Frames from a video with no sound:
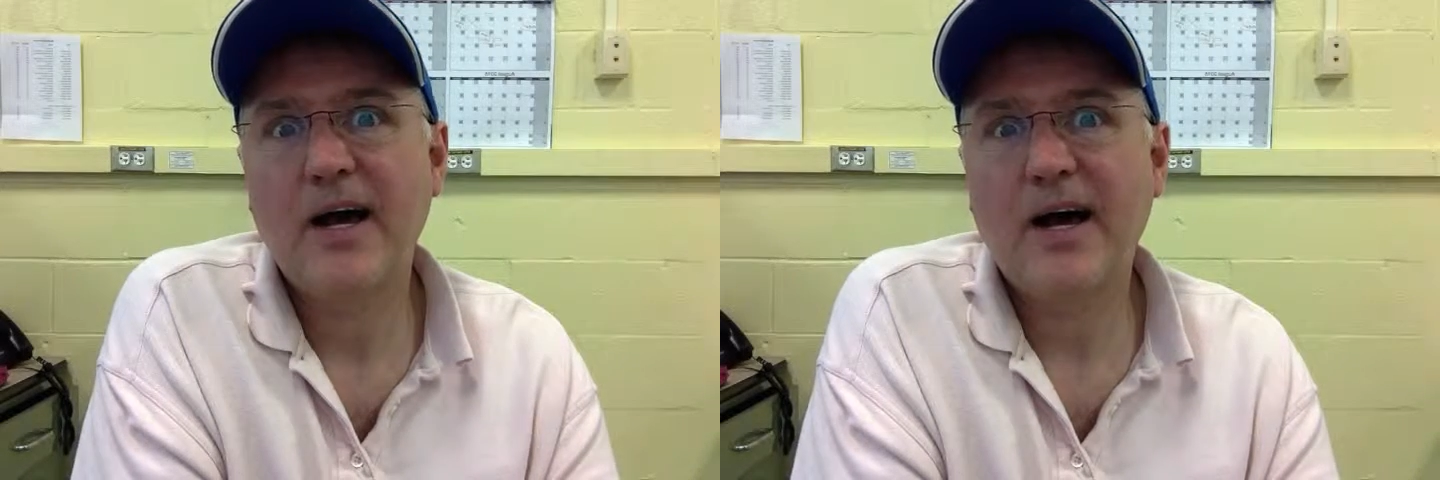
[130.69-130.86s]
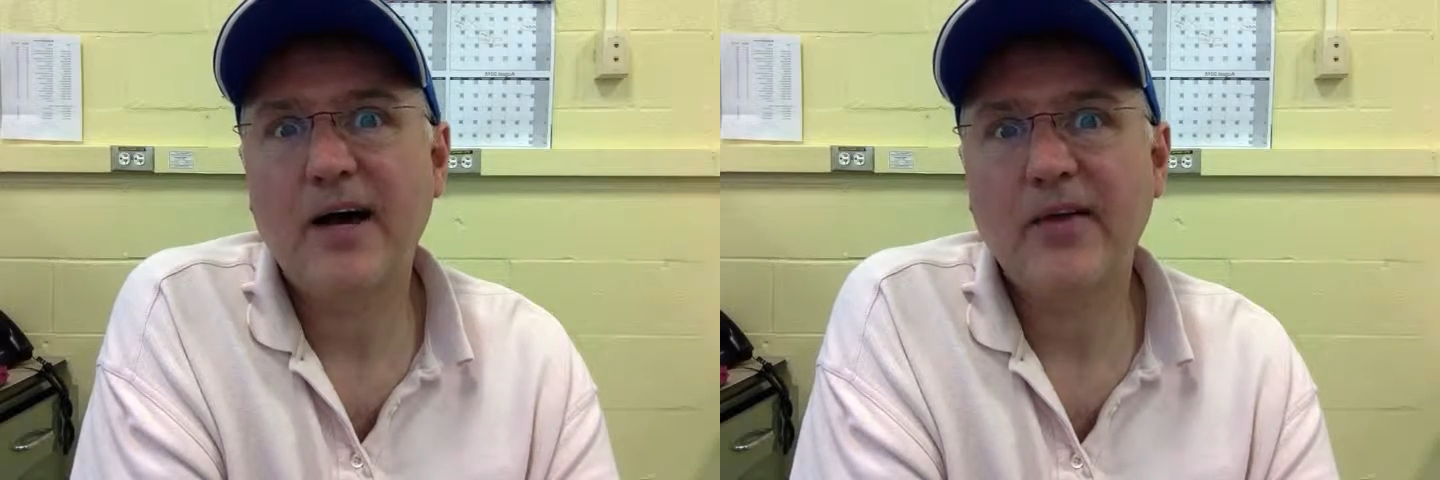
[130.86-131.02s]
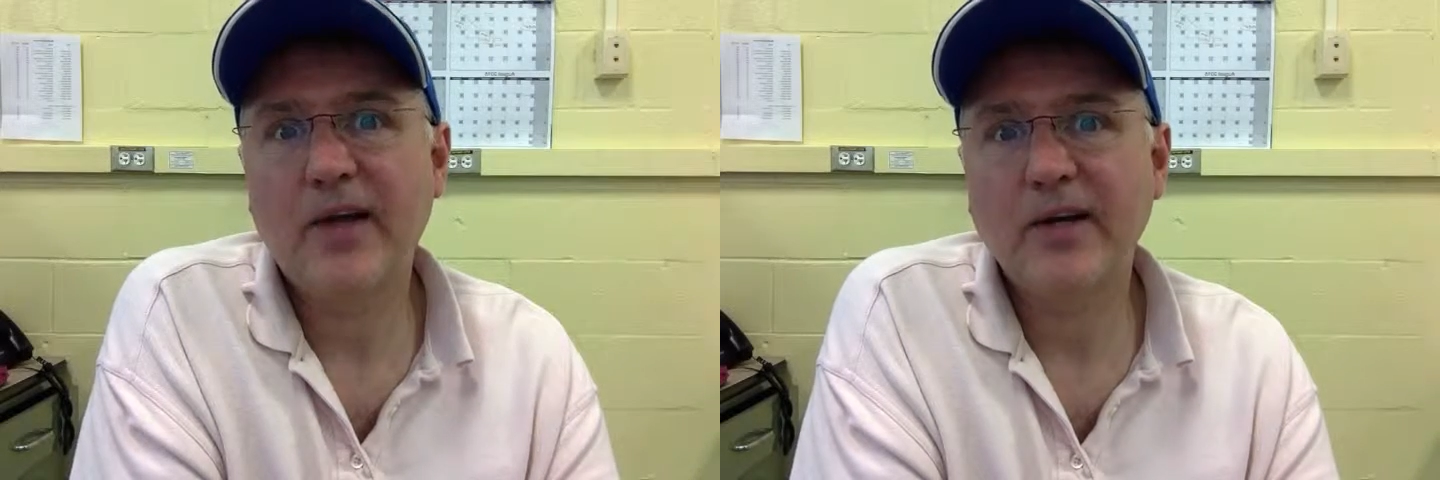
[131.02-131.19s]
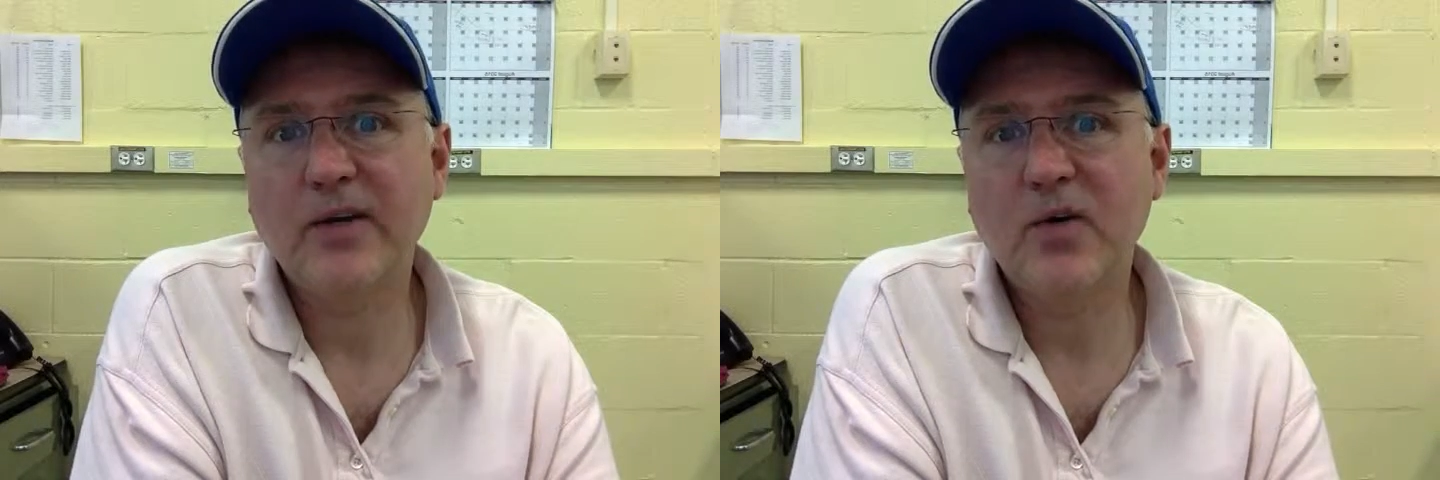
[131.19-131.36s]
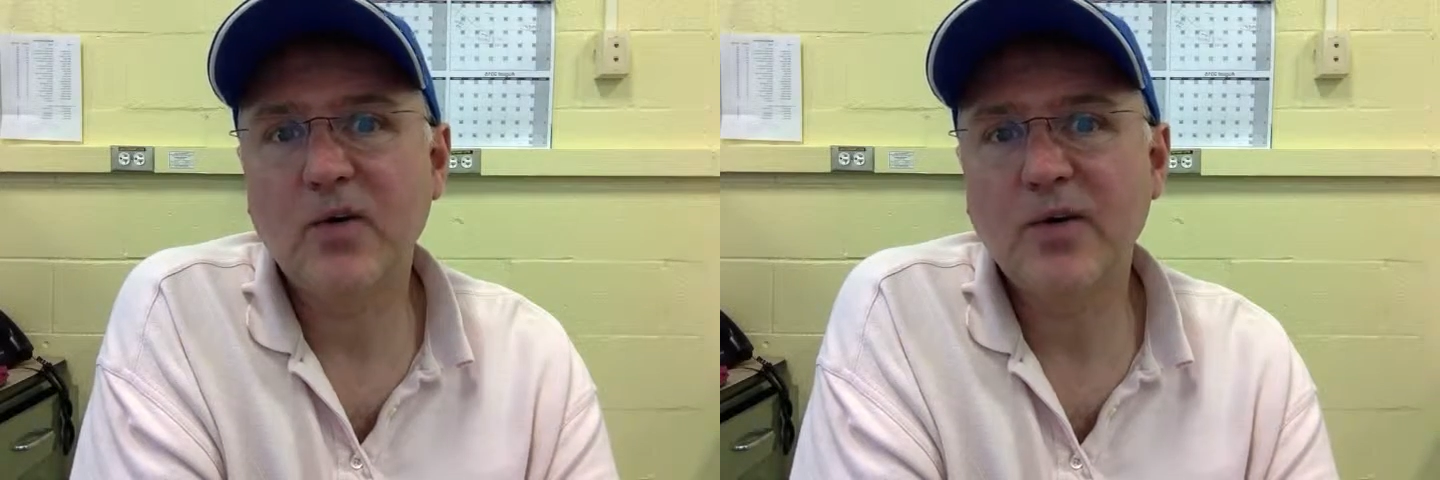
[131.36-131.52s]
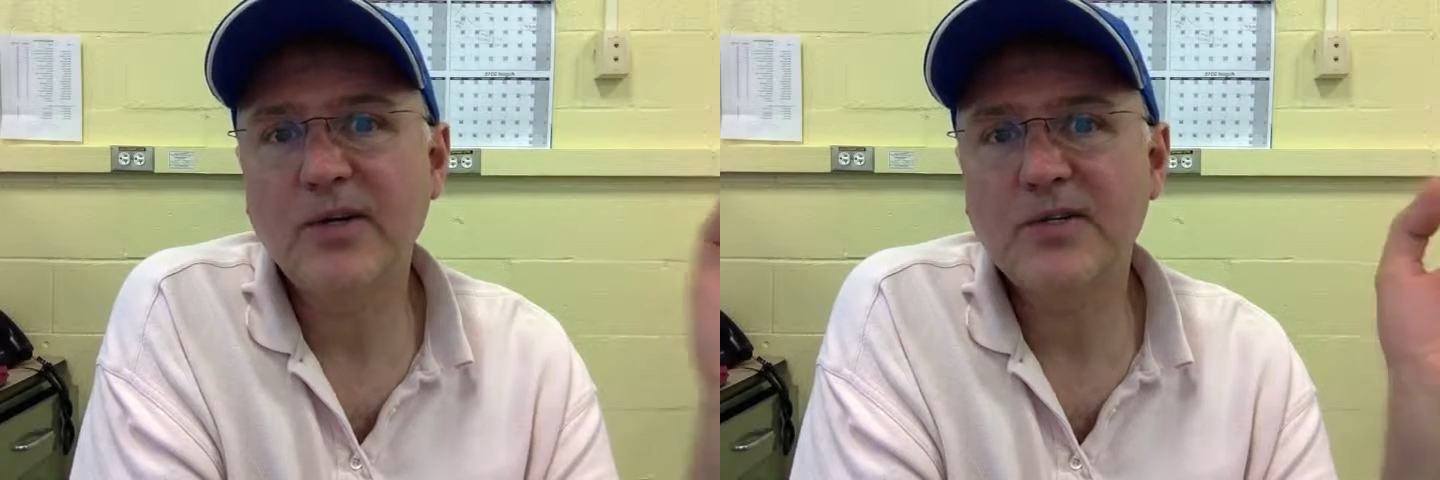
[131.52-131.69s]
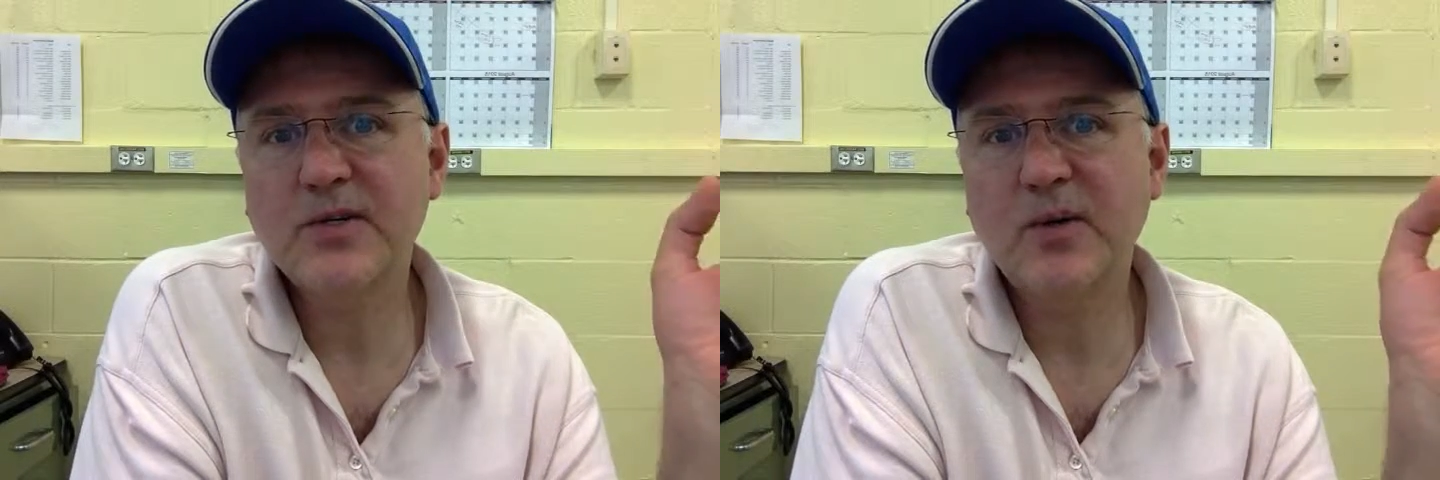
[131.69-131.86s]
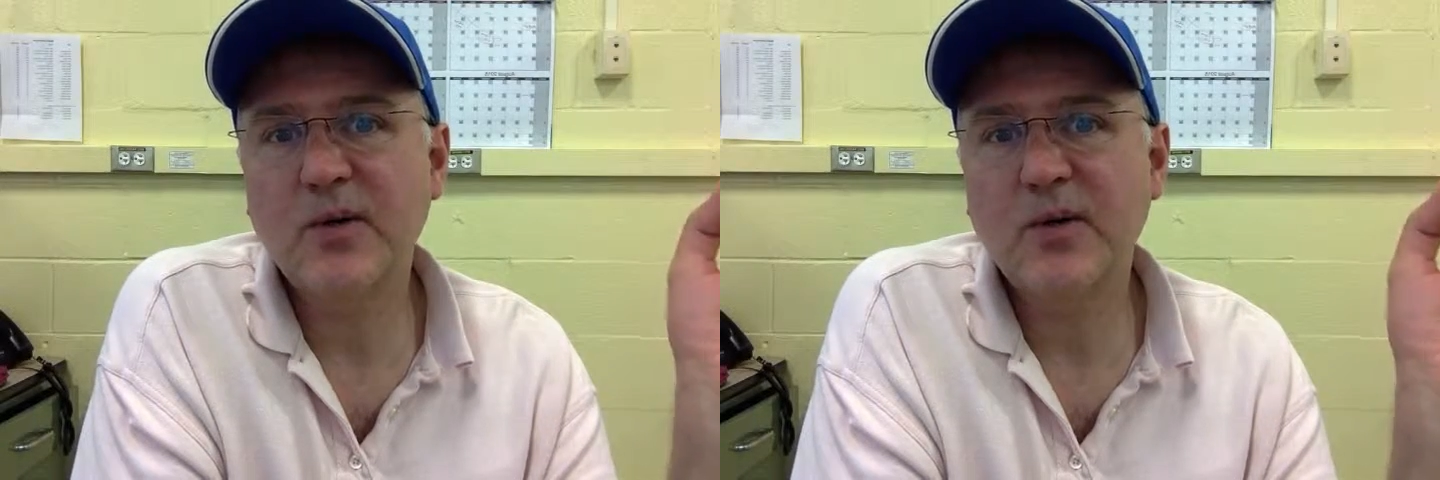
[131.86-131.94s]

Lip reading: online course